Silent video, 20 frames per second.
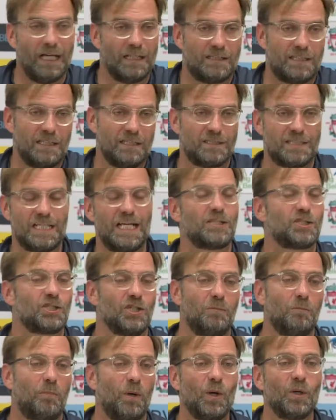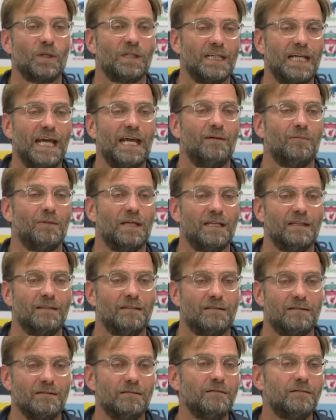until such an important game
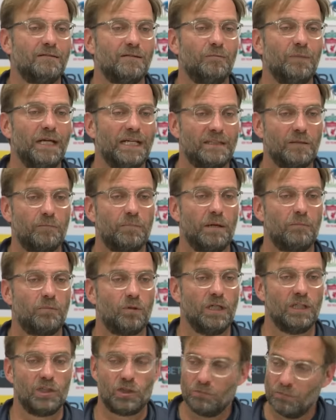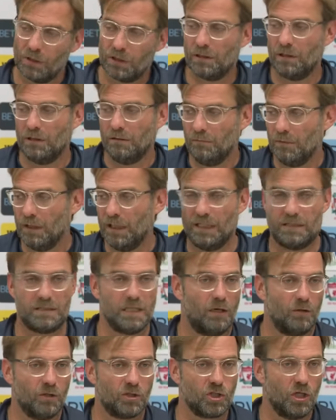then to, to make the preparation. But no,
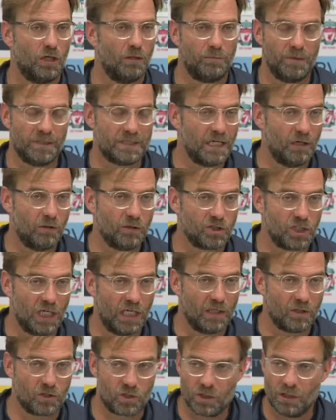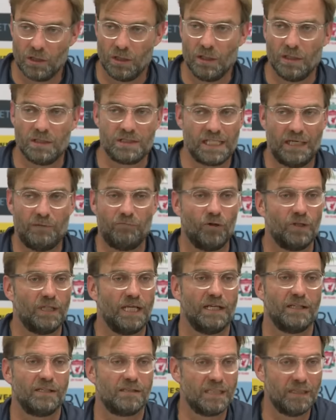it's our job, it's our challenge. Same for
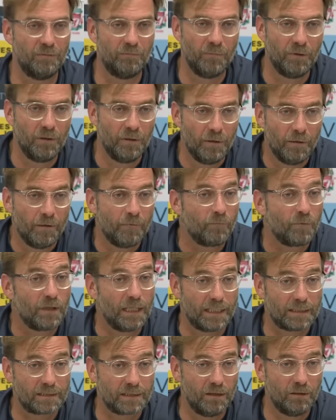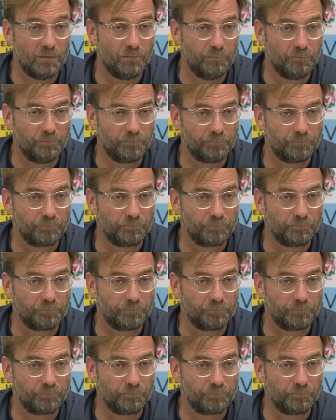the other team. Let's go.